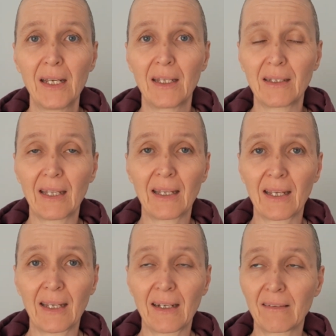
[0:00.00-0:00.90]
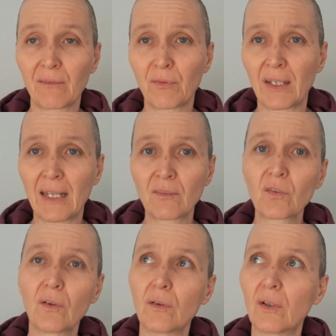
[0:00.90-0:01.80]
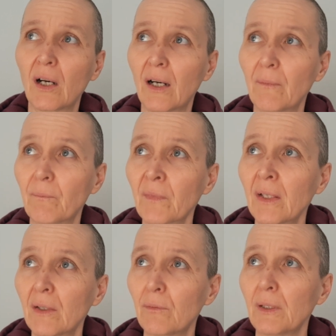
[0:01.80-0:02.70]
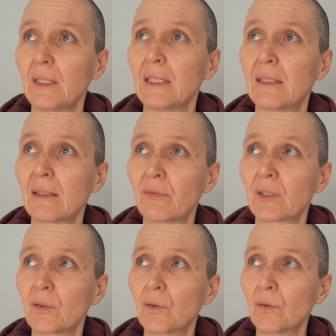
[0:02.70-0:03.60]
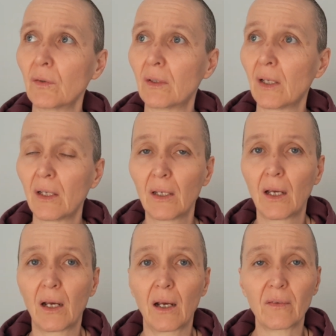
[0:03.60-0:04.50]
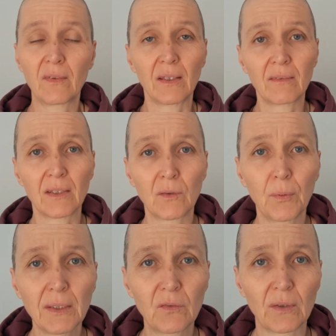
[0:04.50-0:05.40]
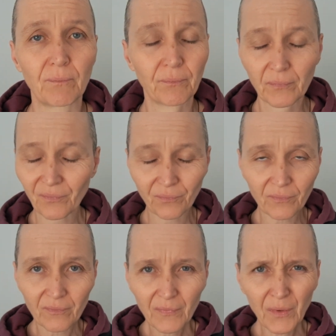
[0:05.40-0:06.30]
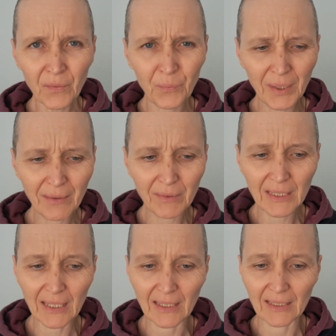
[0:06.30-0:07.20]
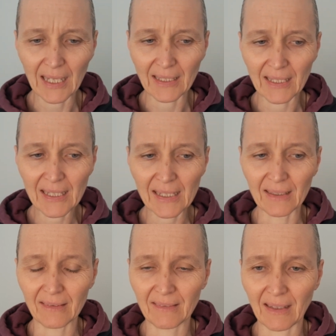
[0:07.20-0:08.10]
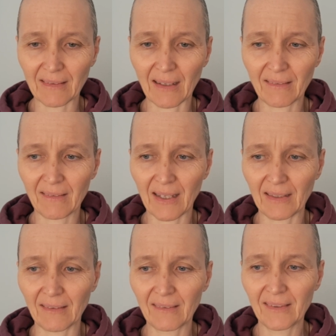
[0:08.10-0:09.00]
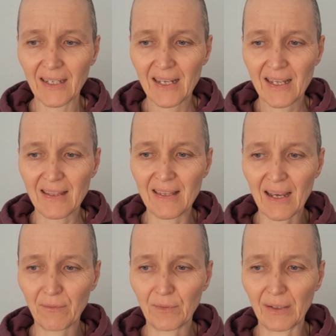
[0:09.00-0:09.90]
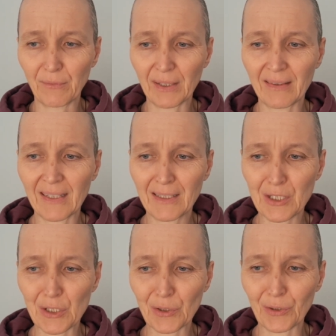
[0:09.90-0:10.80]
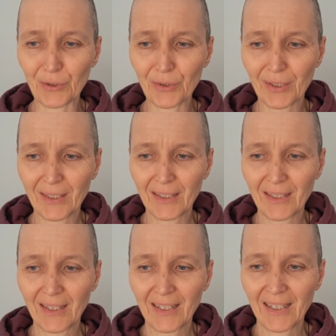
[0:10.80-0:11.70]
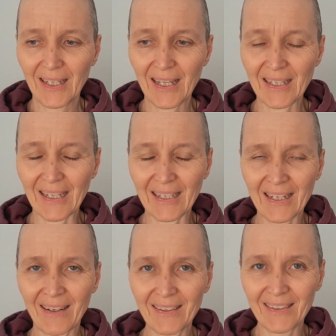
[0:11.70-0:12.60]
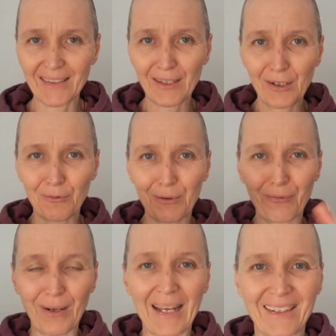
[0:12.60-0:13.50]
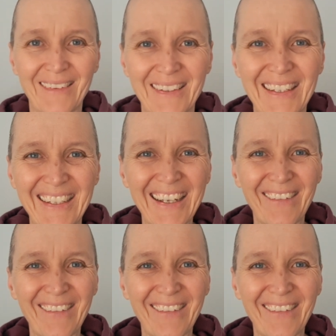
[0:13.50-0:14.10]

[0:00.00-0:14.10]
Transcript: It can get us in financial really difficult situation. So whatever that is, that sense that within you, it kind of reflects on the